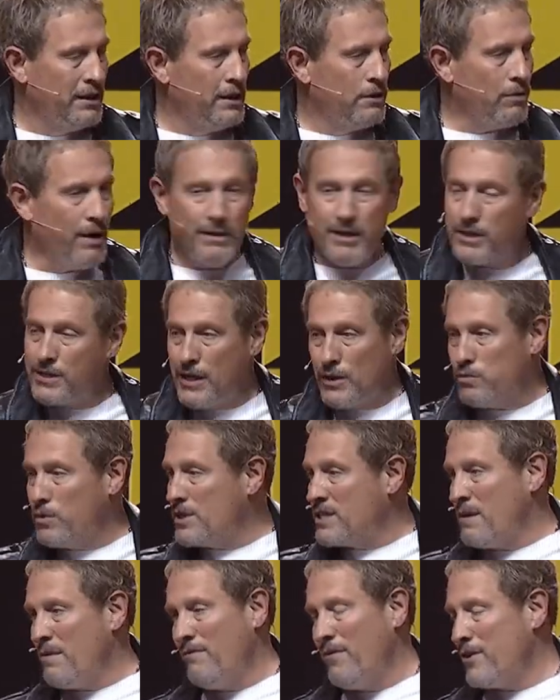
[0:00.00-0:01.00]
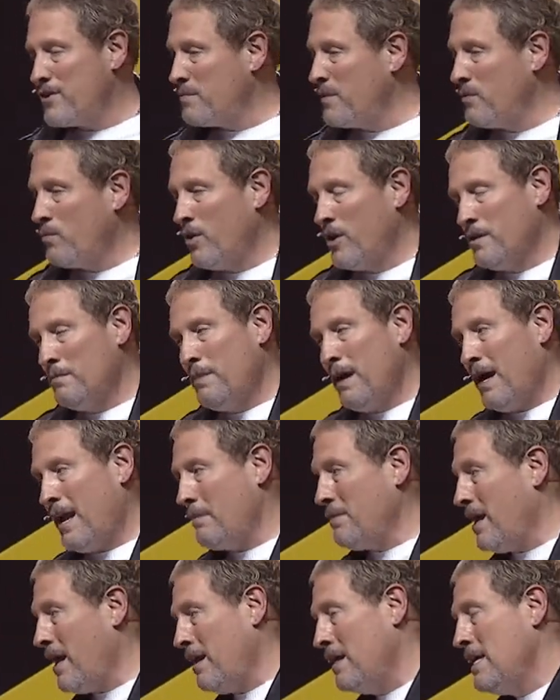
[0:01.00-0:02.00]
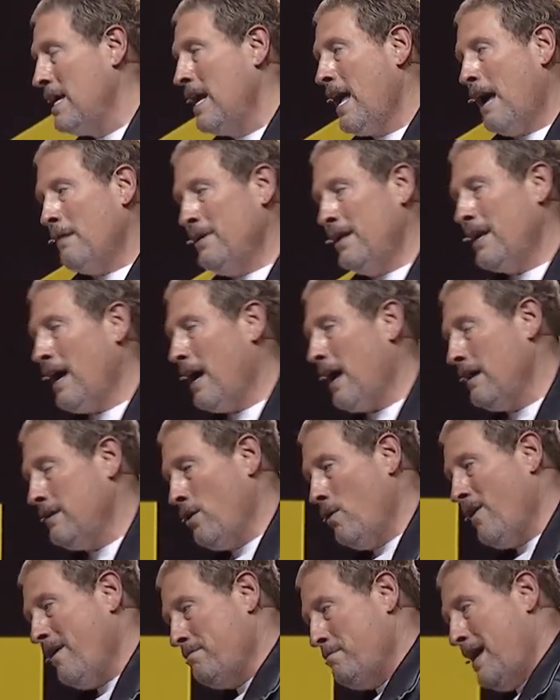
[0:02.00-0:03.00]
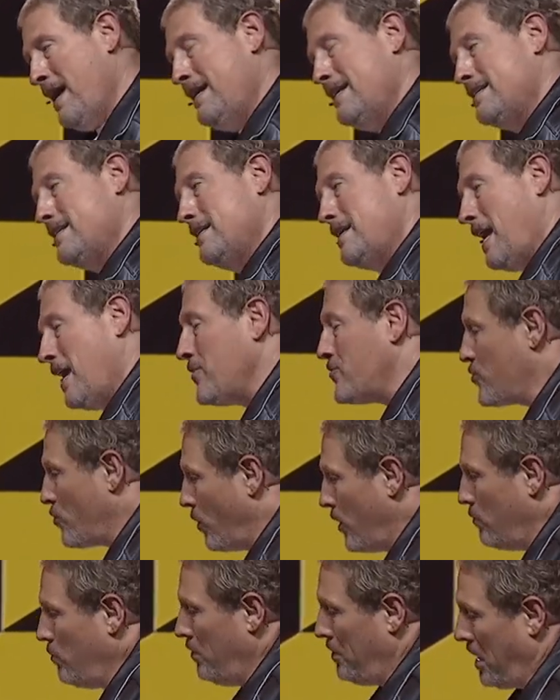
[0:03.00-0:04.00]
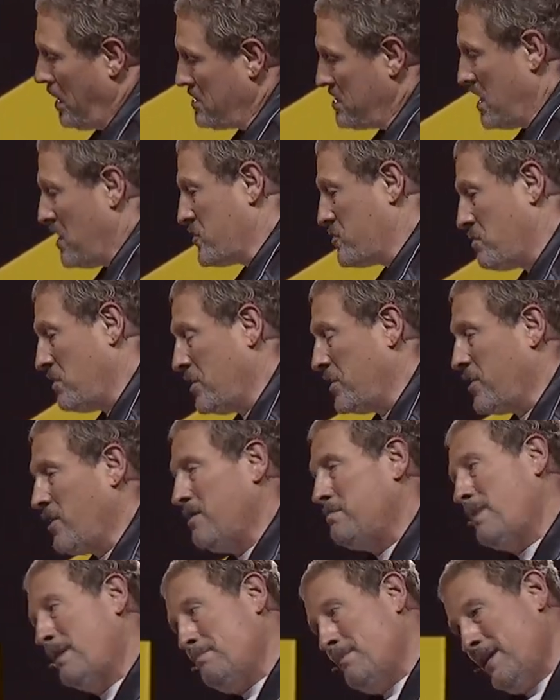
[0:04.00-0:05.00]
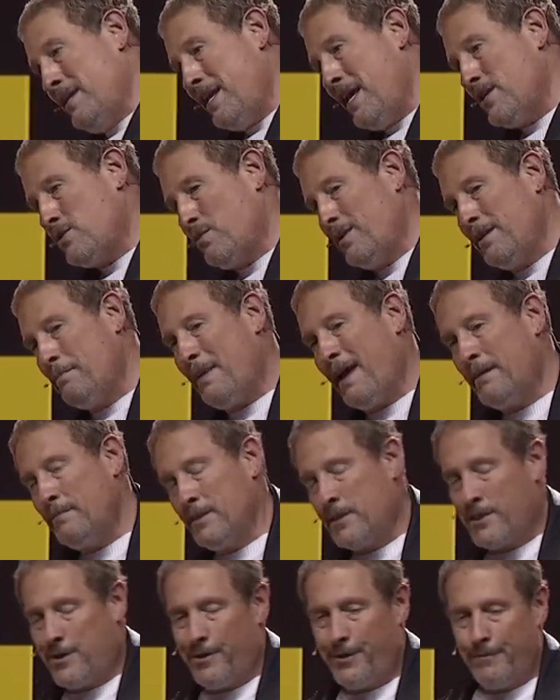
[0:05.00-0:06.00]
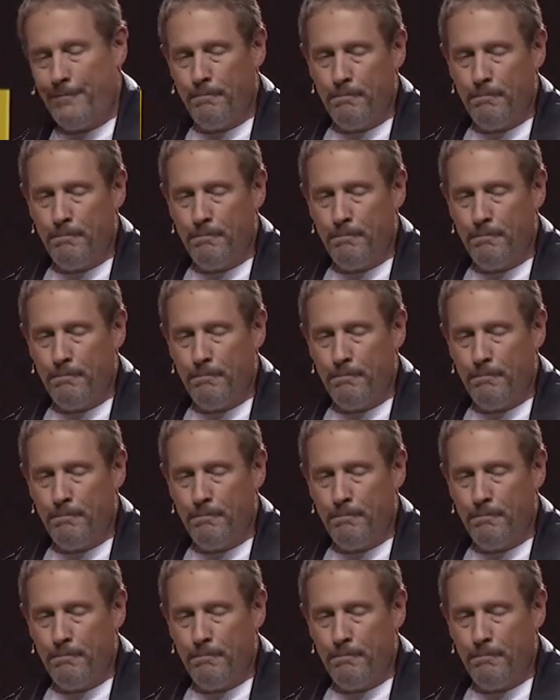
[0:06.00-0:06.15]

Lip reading: Right? Because that's what some of us have been worrying about. I know I've made it today, Troy. Woo, that sounds really good, but Monday's when the payment's due.